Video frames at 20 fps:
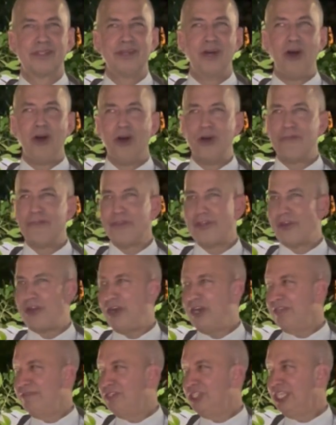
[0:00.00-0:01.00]
All for the
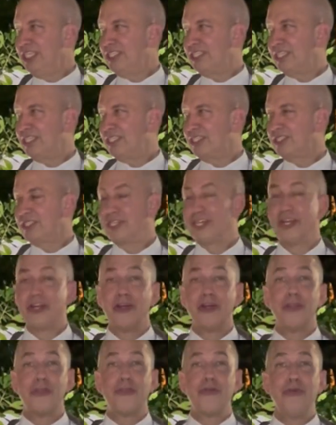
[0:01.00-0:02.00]
heart of Jesus,
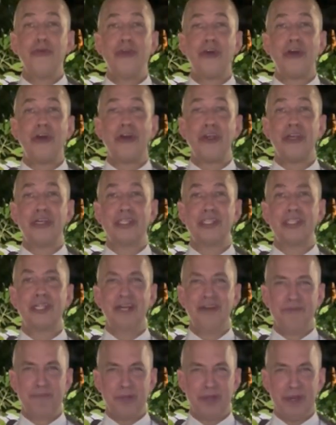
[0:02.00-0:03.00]
through the heart
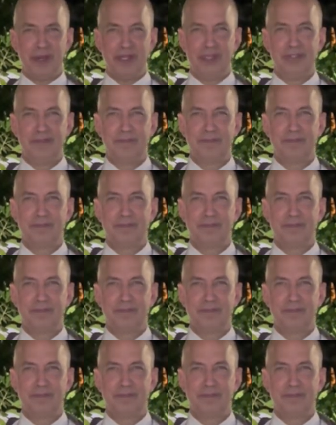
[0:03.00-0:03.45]
of Mary.